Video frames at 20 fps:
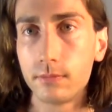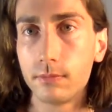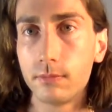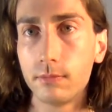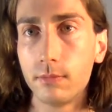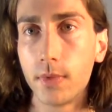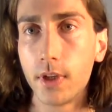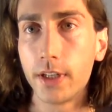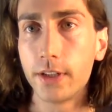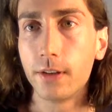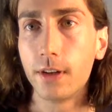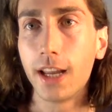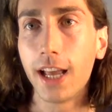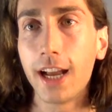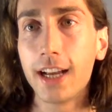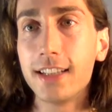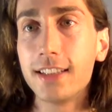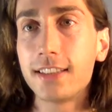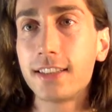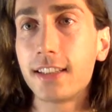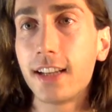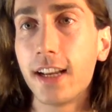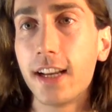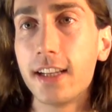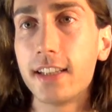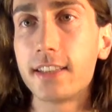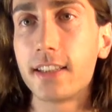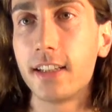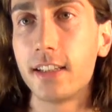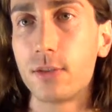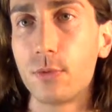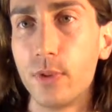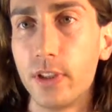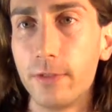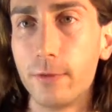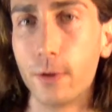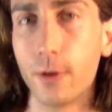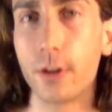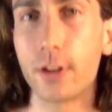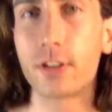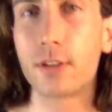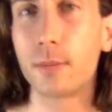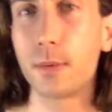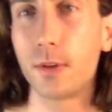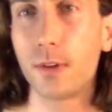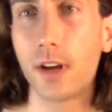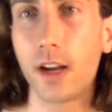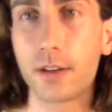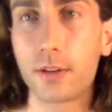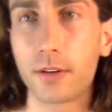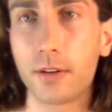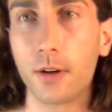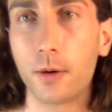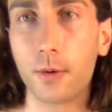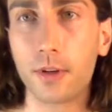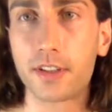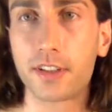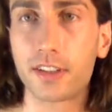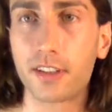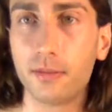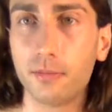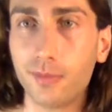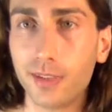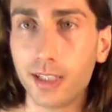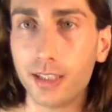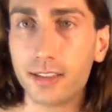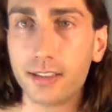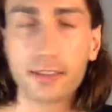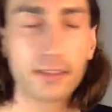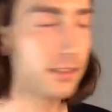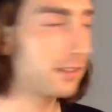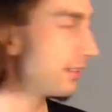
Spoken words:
Marjolein says it's reversible. I don't know what she means.